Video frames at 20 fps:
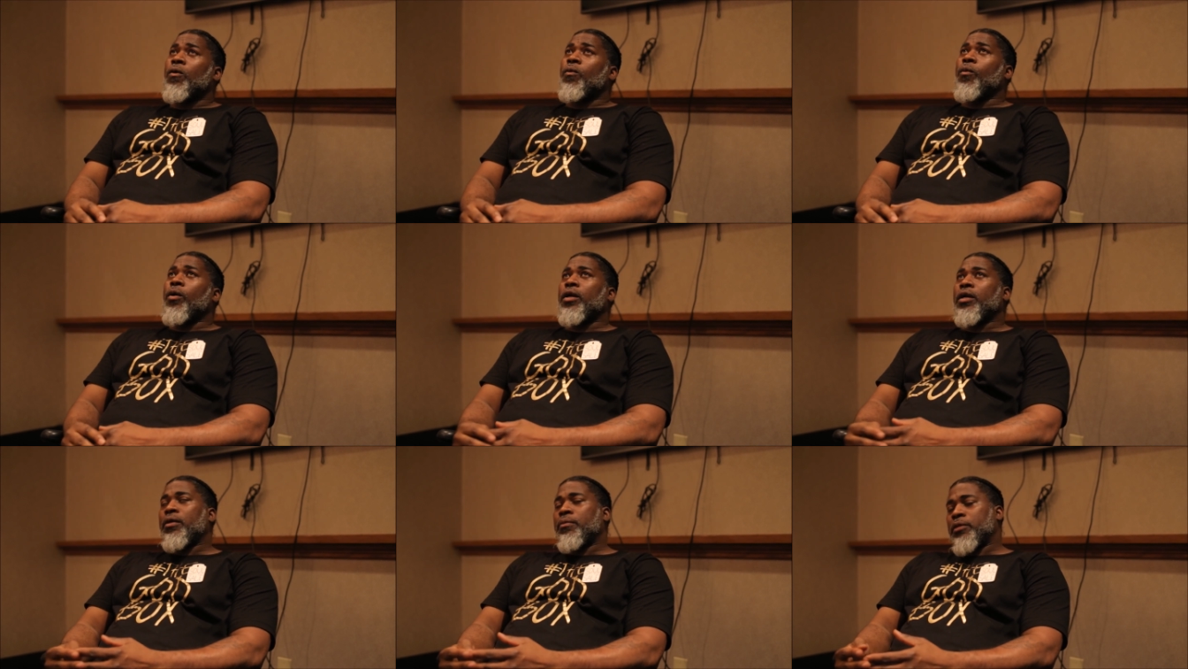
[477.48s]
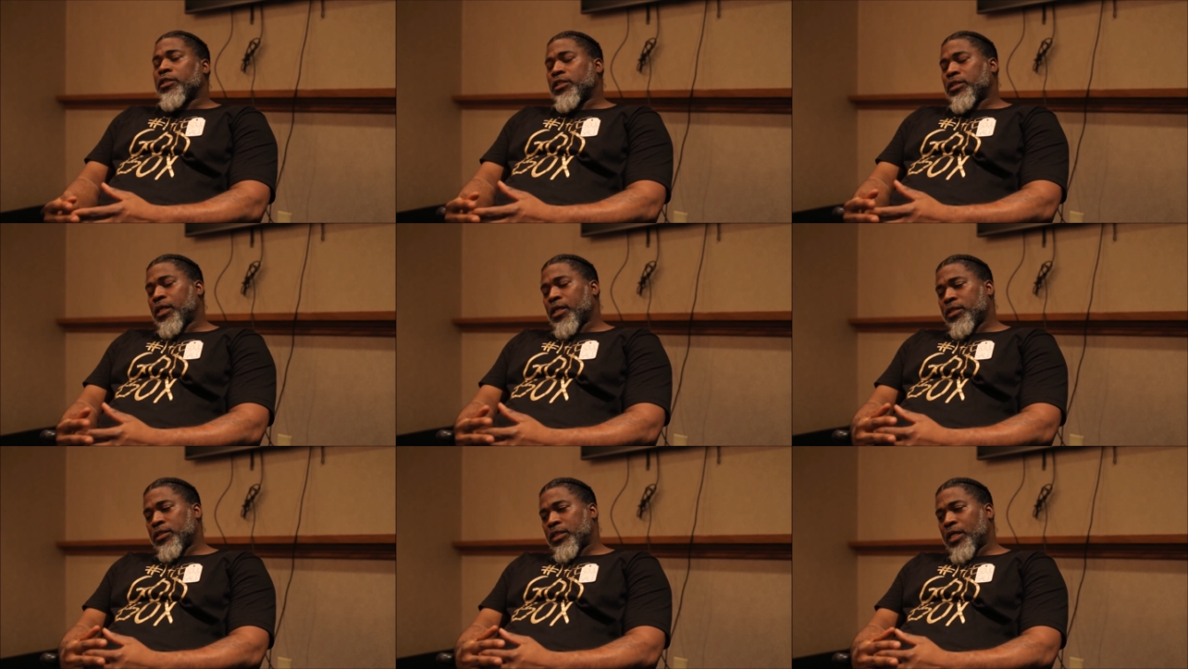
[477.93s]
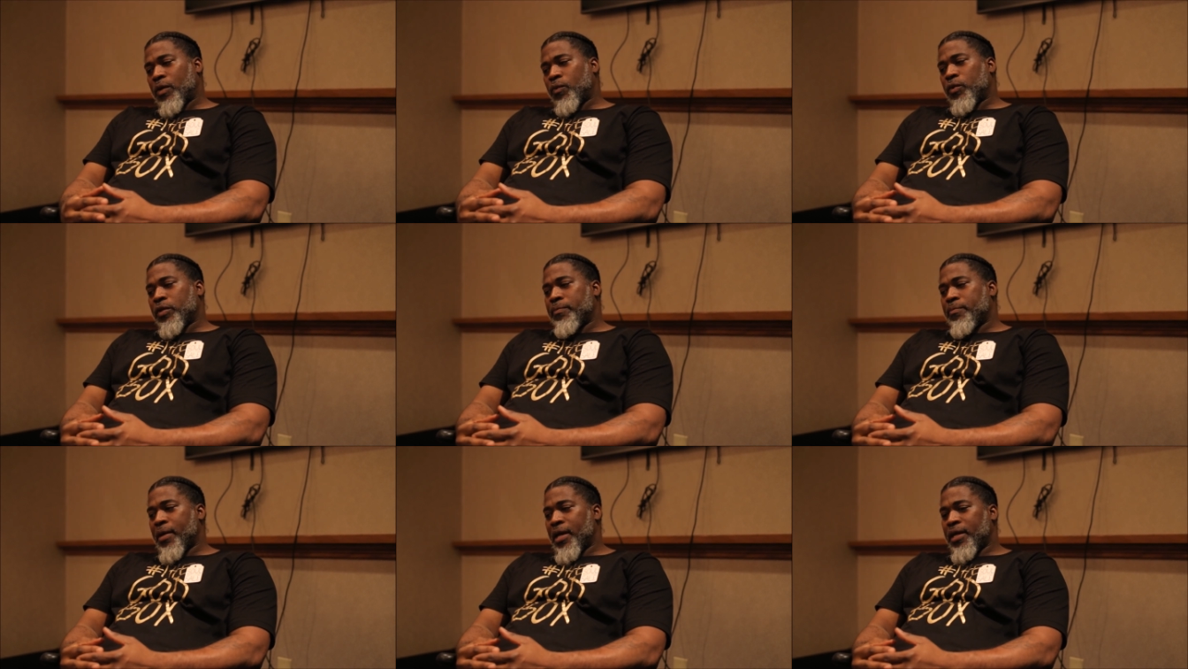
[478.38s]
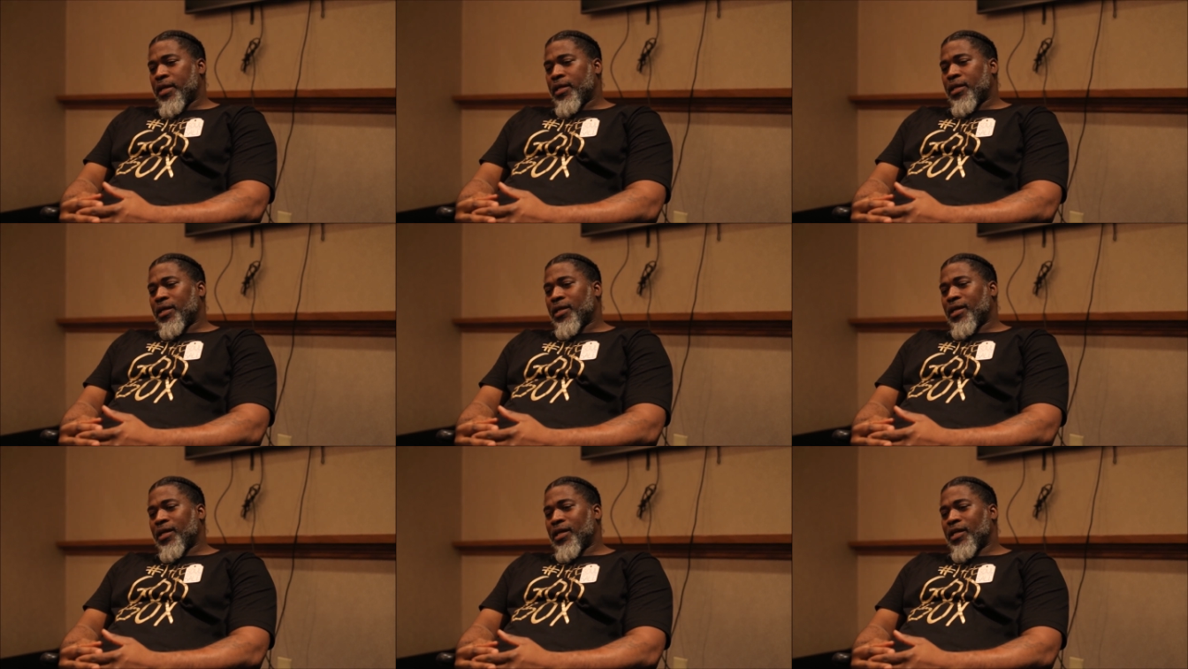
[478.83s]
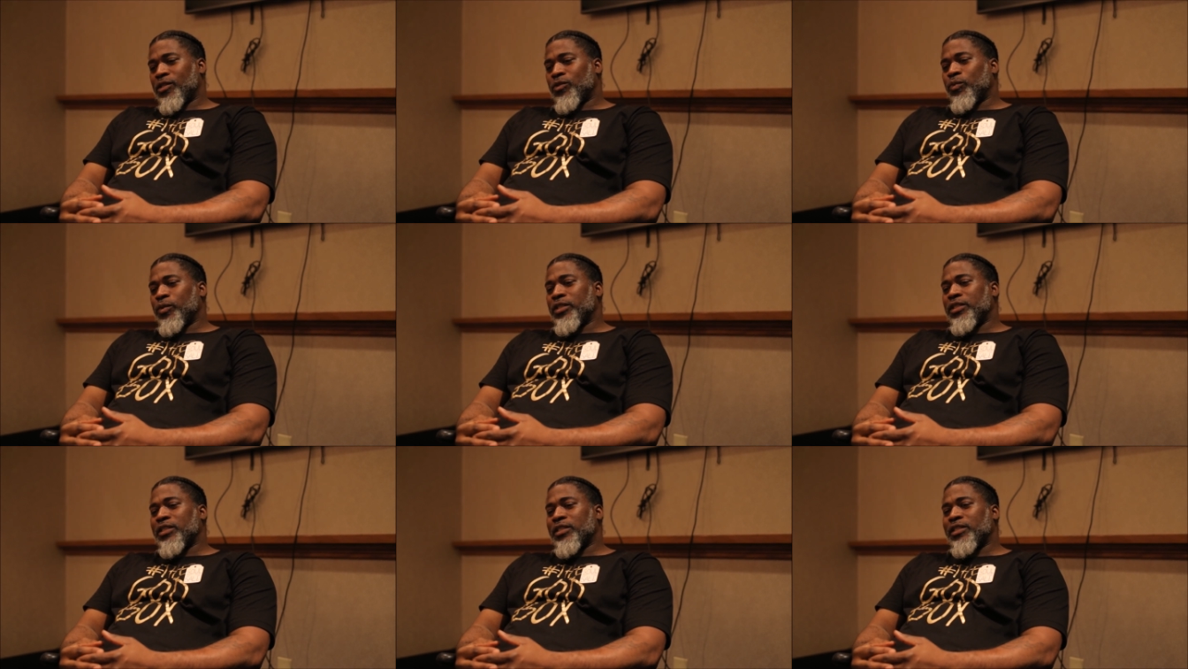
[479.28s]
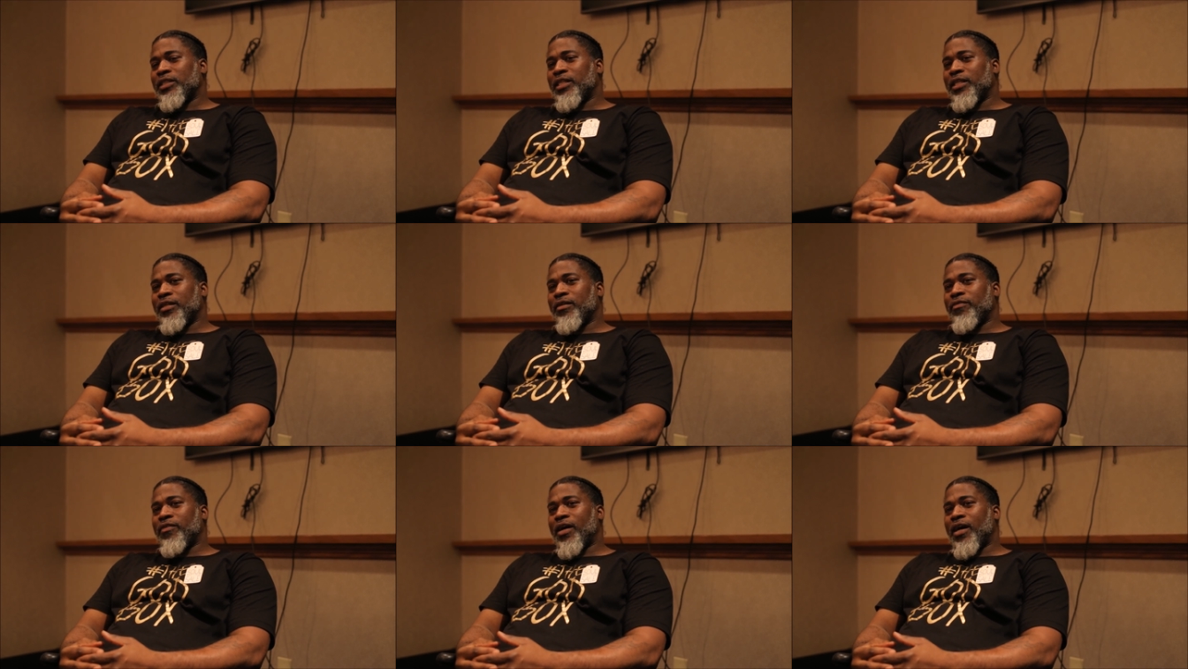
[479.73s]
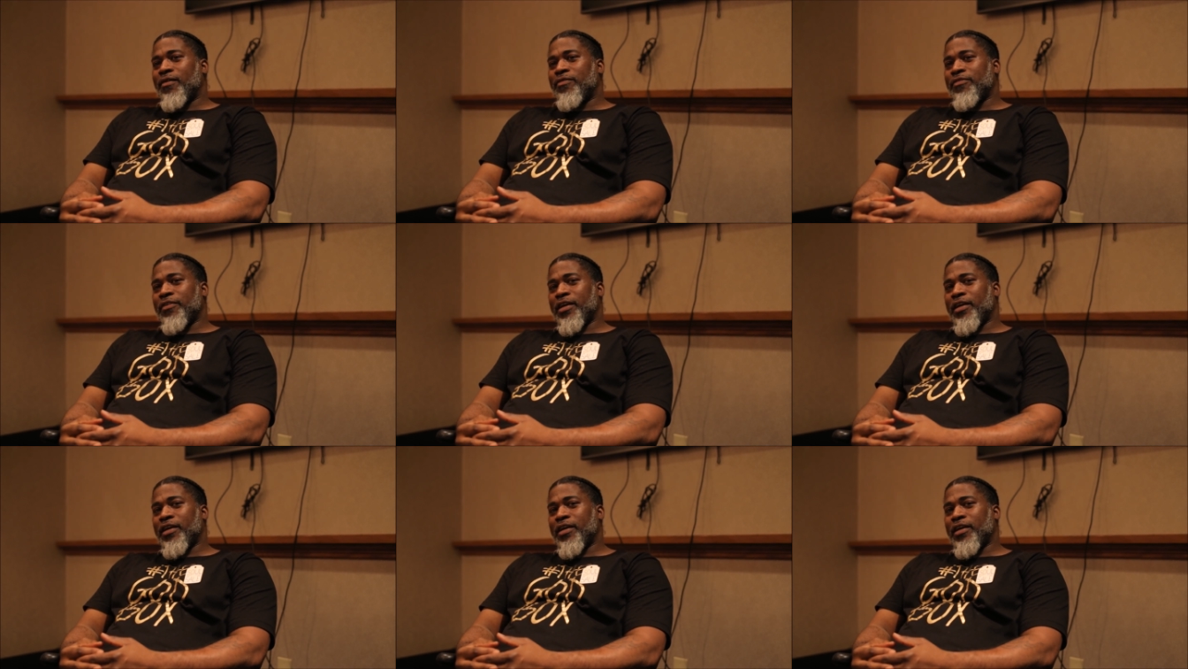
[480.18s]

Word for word: One of the mistakes that we make is we just give our